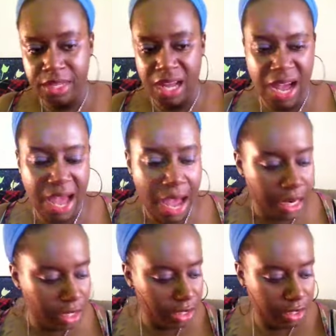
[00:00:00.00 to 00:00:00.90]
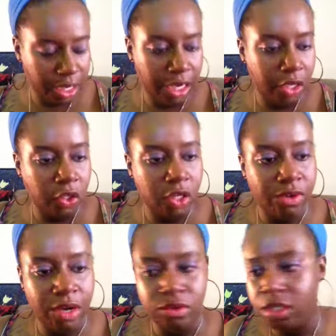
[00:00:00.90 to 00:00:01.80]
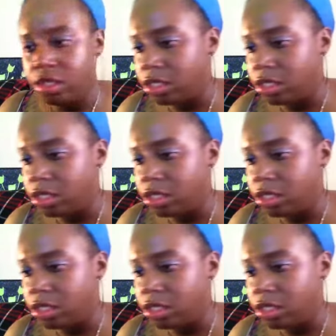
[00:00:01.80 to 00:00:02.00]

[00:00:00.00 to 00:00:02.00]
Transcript: had a container around here